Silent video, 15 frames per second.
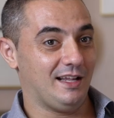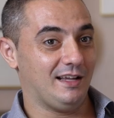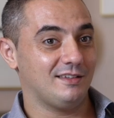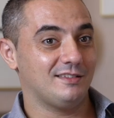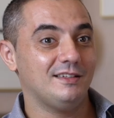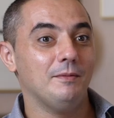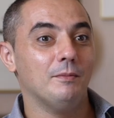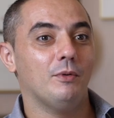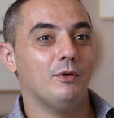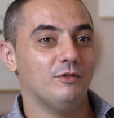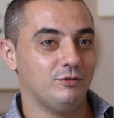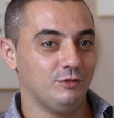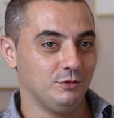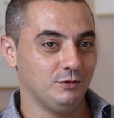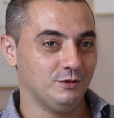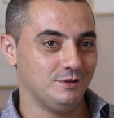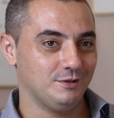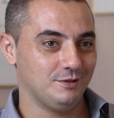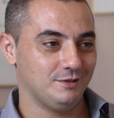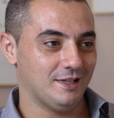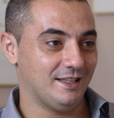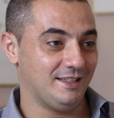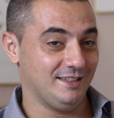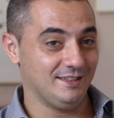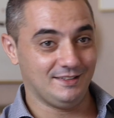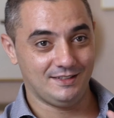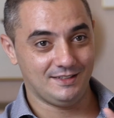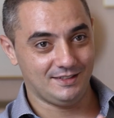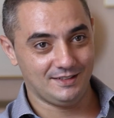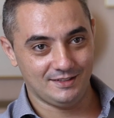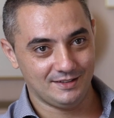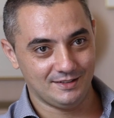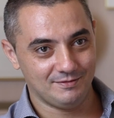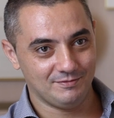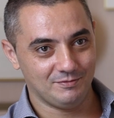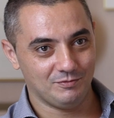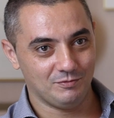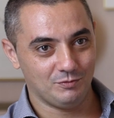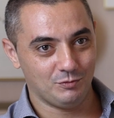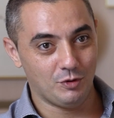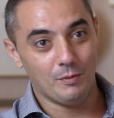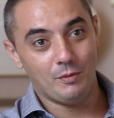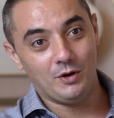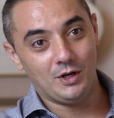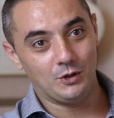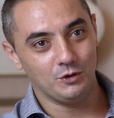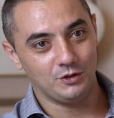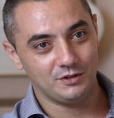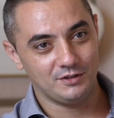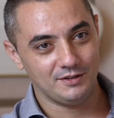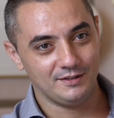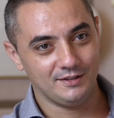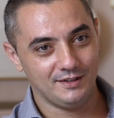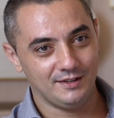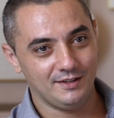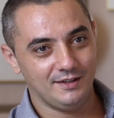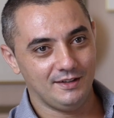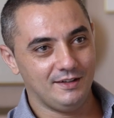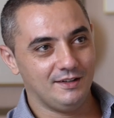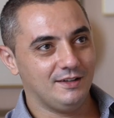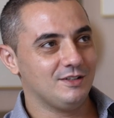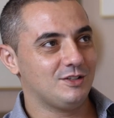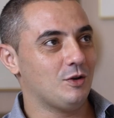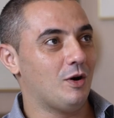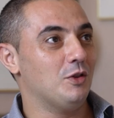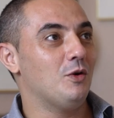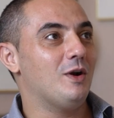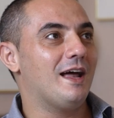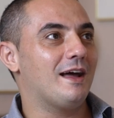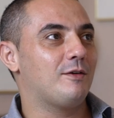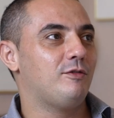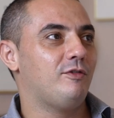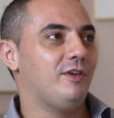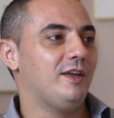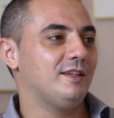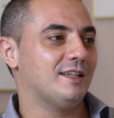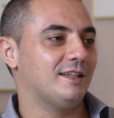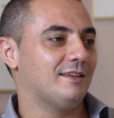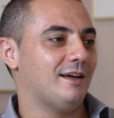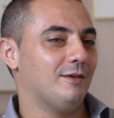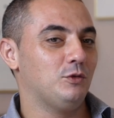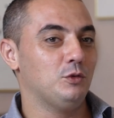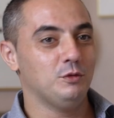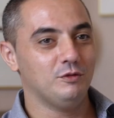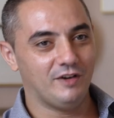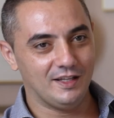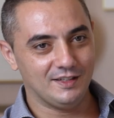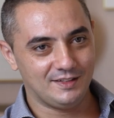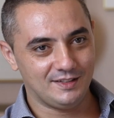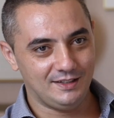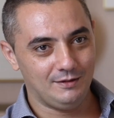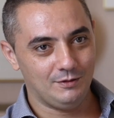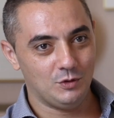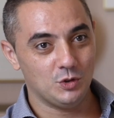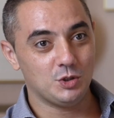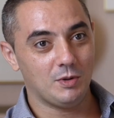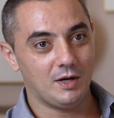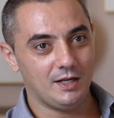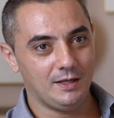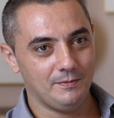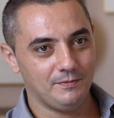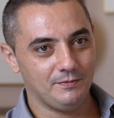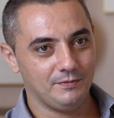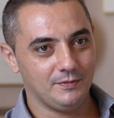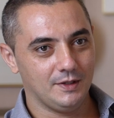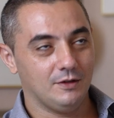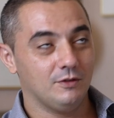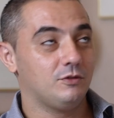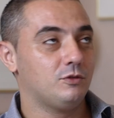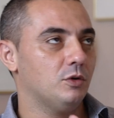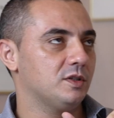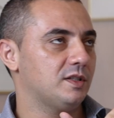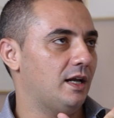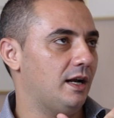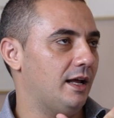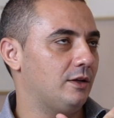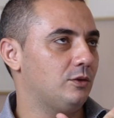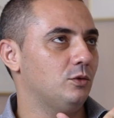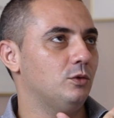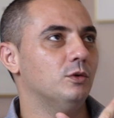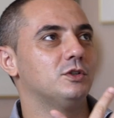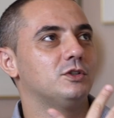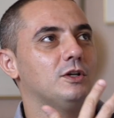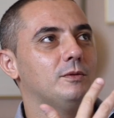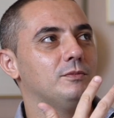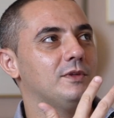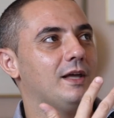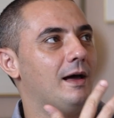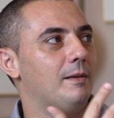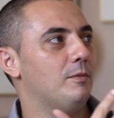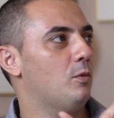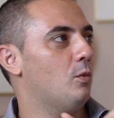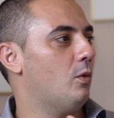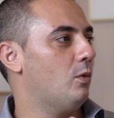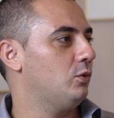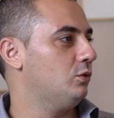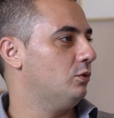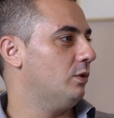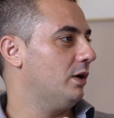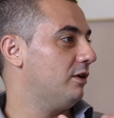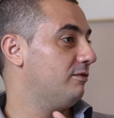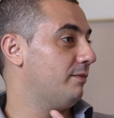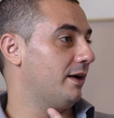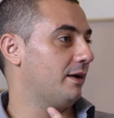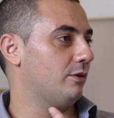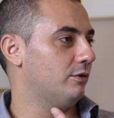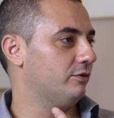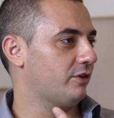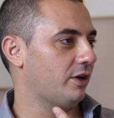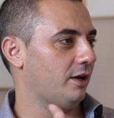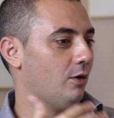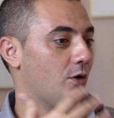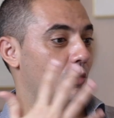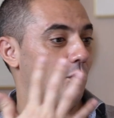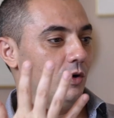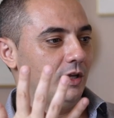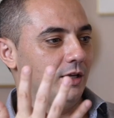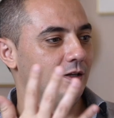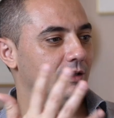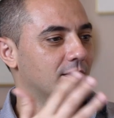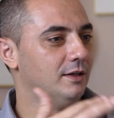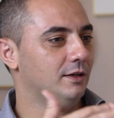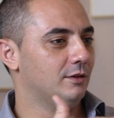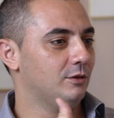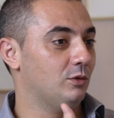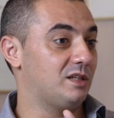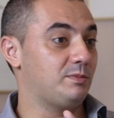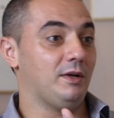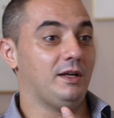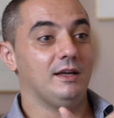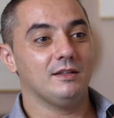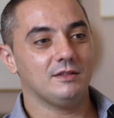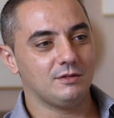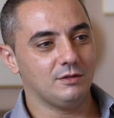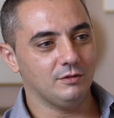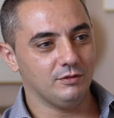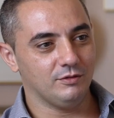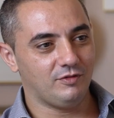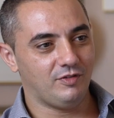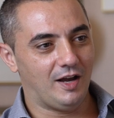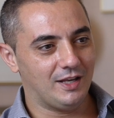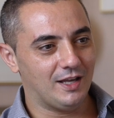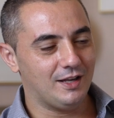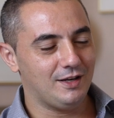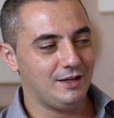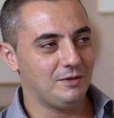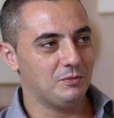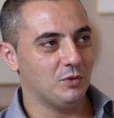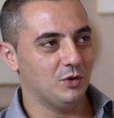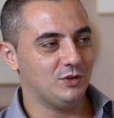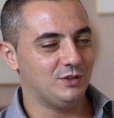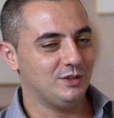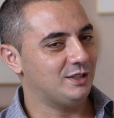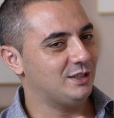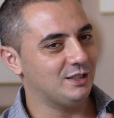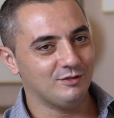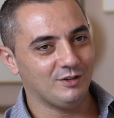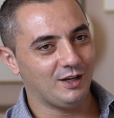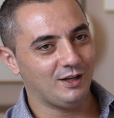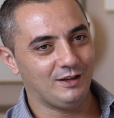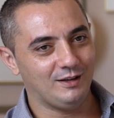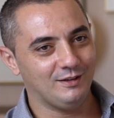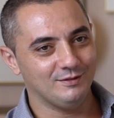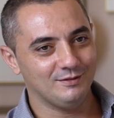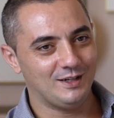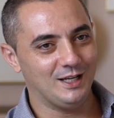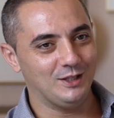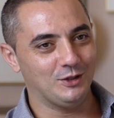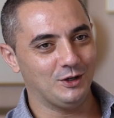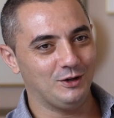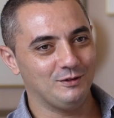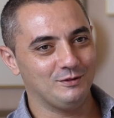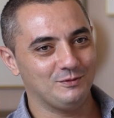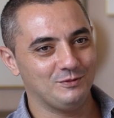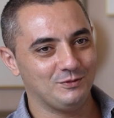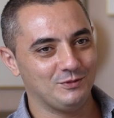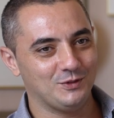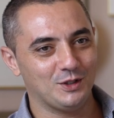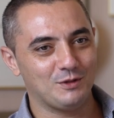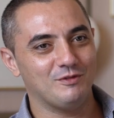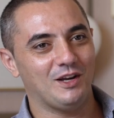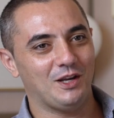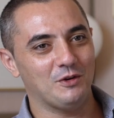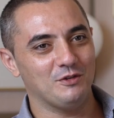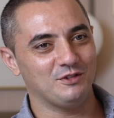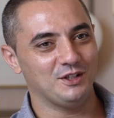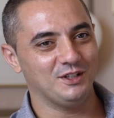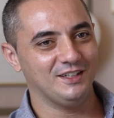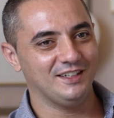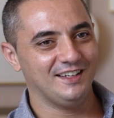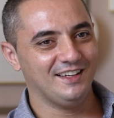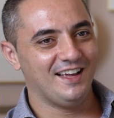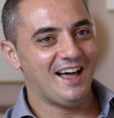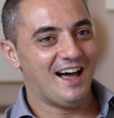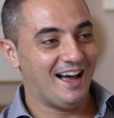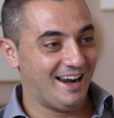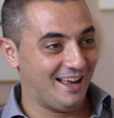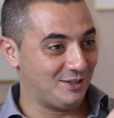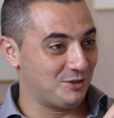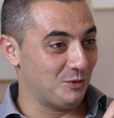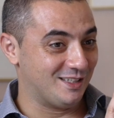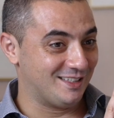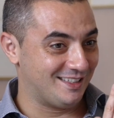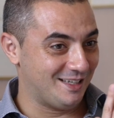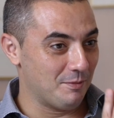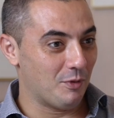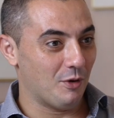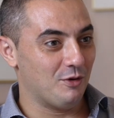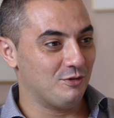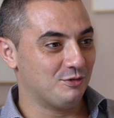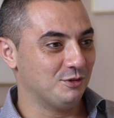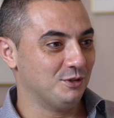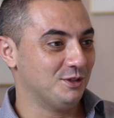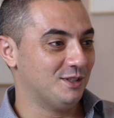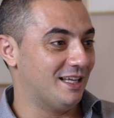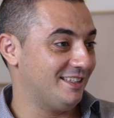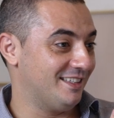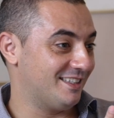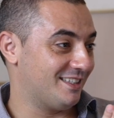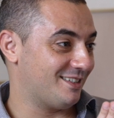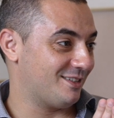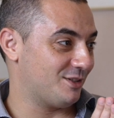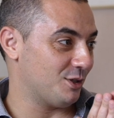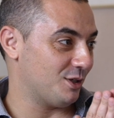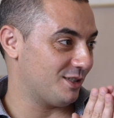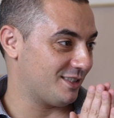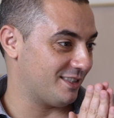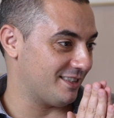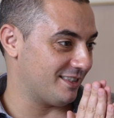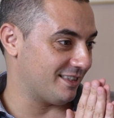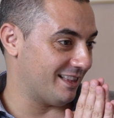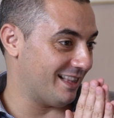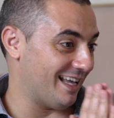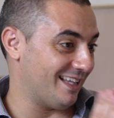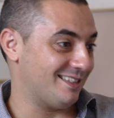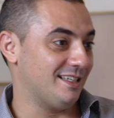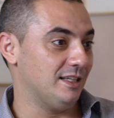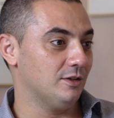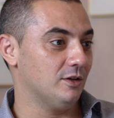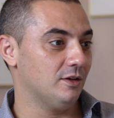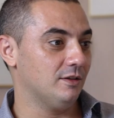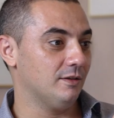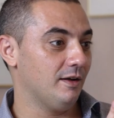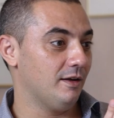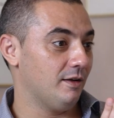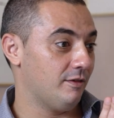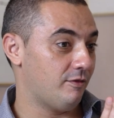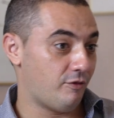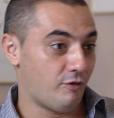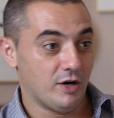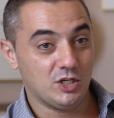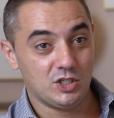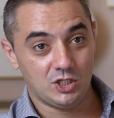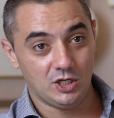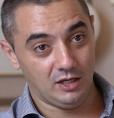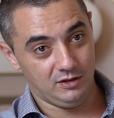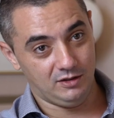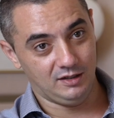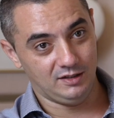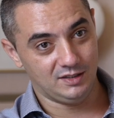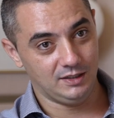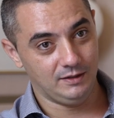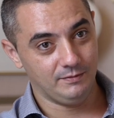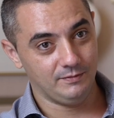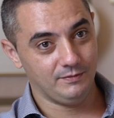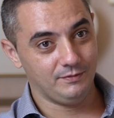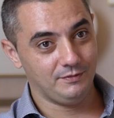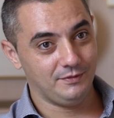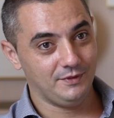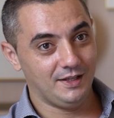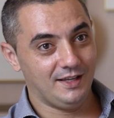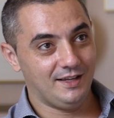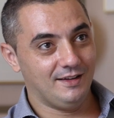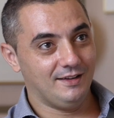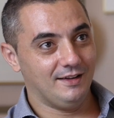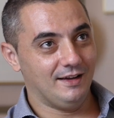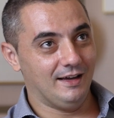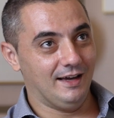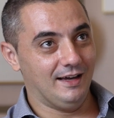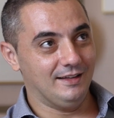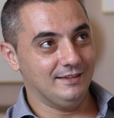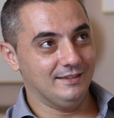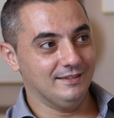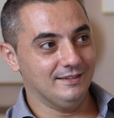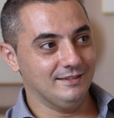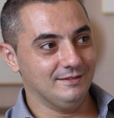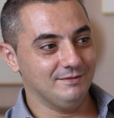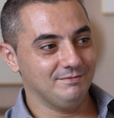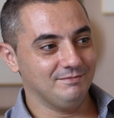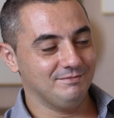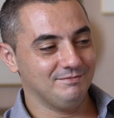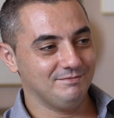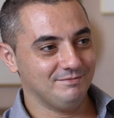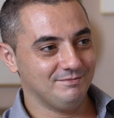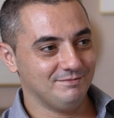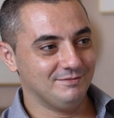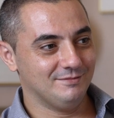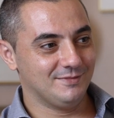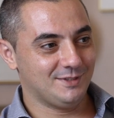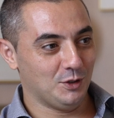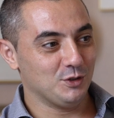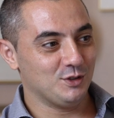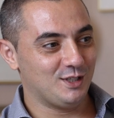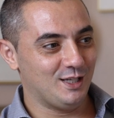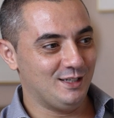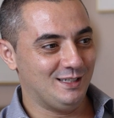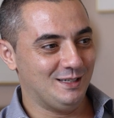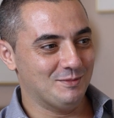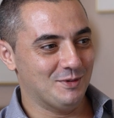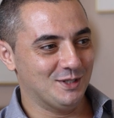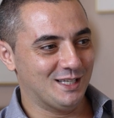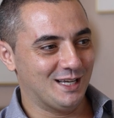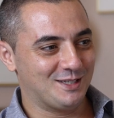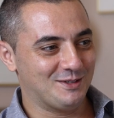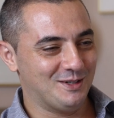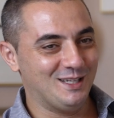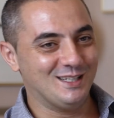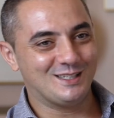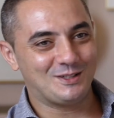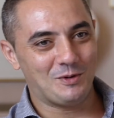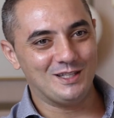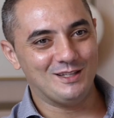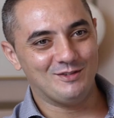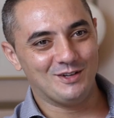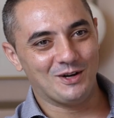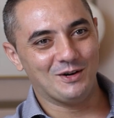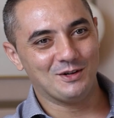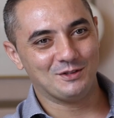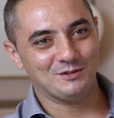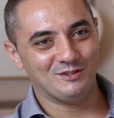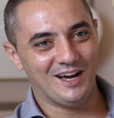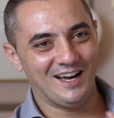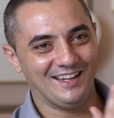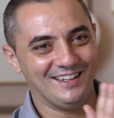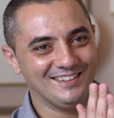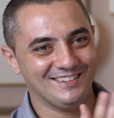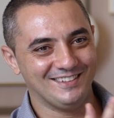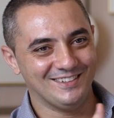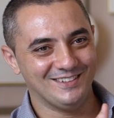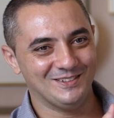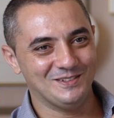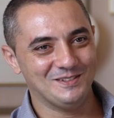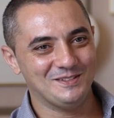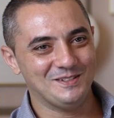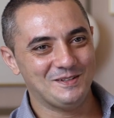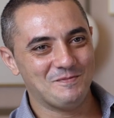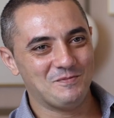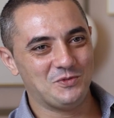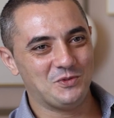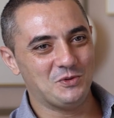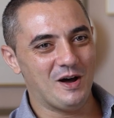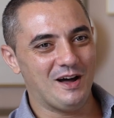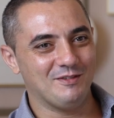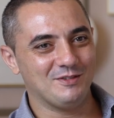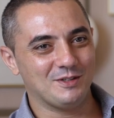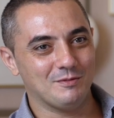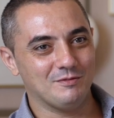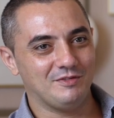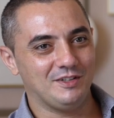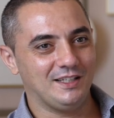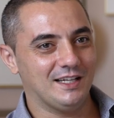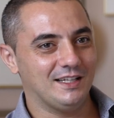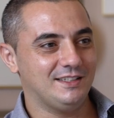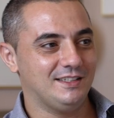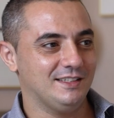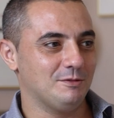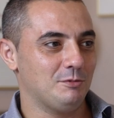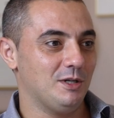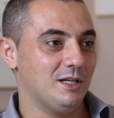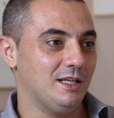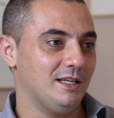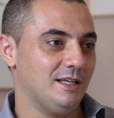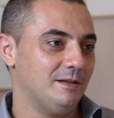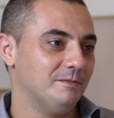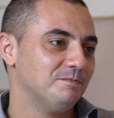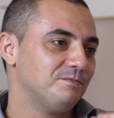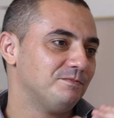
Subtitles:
like simple food that is properly cooked. So I don't like things that are too fancy, usually. Of course, I like to go sometime to one of my confrères or colleagues to experience fine dining, but this is very little, not very often. I like to eat simple food that is just nicely done, fresh and tasty. And sounds easy, but actually it's quite difficult to find, you know, to have something that is really